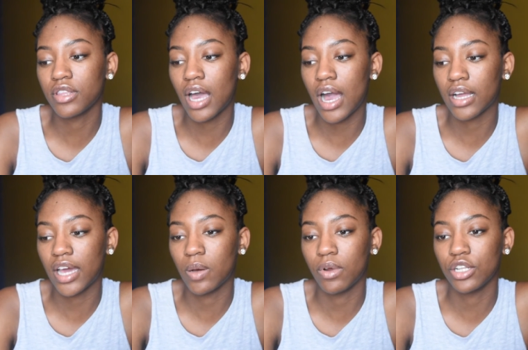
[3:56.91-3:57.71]
that I
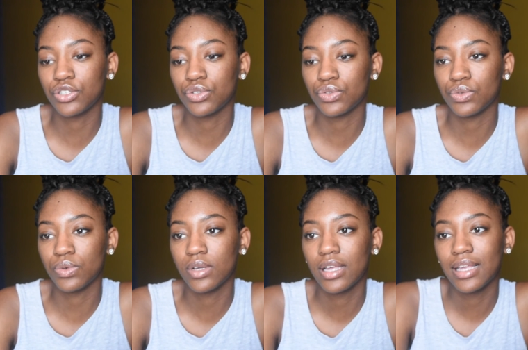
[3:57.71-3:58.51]
kind of wanted
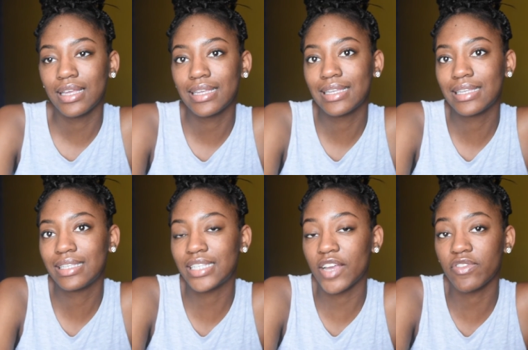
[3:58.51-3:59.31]
to
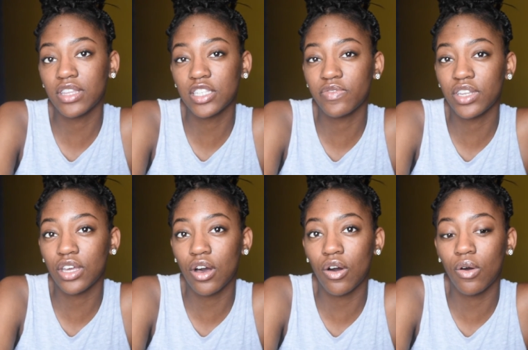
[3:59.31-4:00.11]
say for this
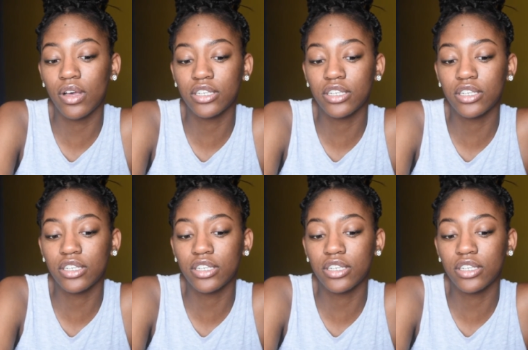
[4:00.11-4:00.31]
video